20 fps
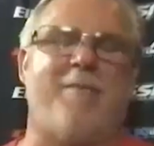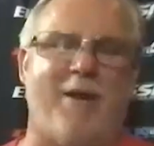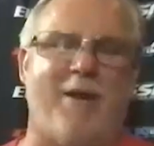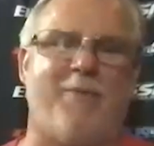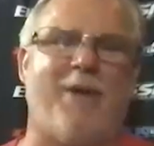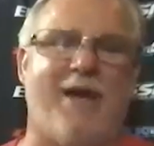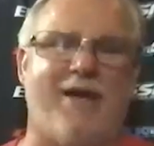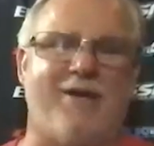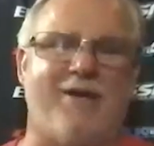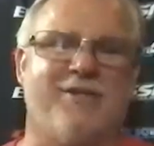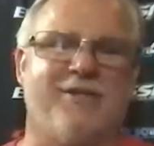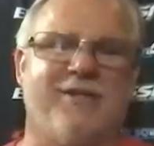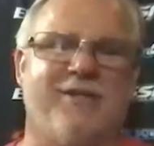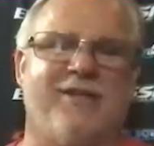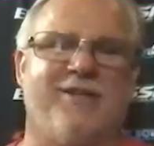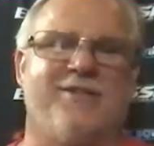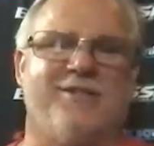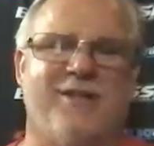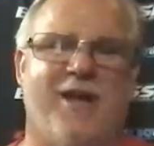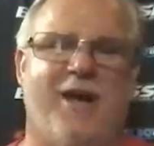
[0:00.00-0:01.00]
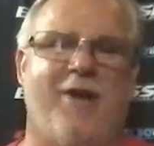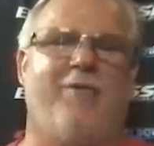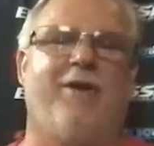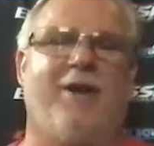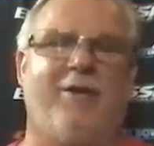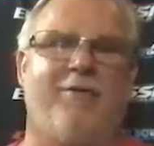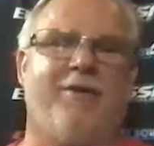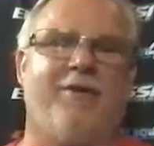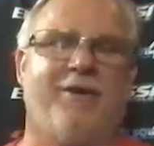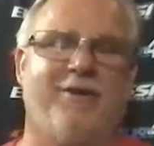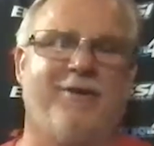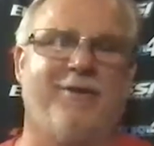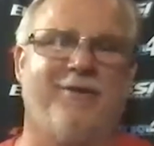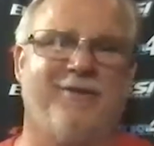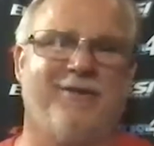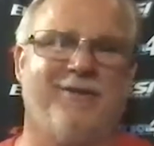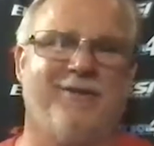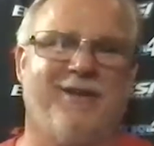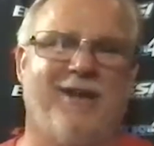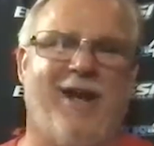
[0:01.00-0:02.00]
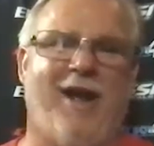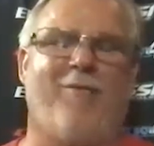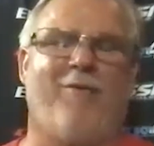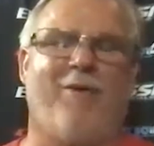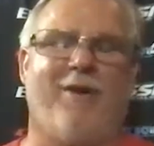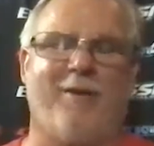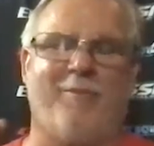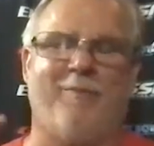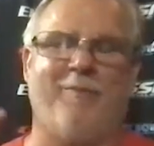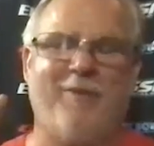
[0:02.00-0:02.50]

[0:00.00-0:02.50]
my passion. That is not what I want to do. I want